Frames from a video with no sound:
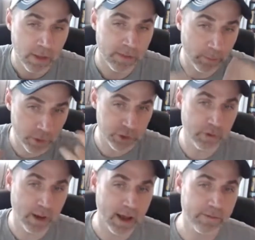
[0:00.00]
then what
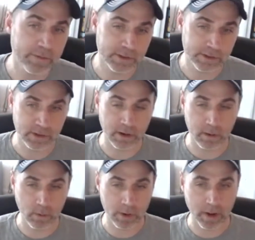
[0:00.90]
you have is a
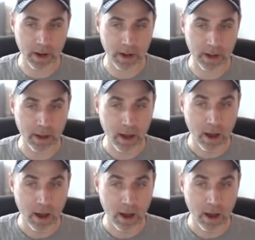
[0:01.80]
scenario whereby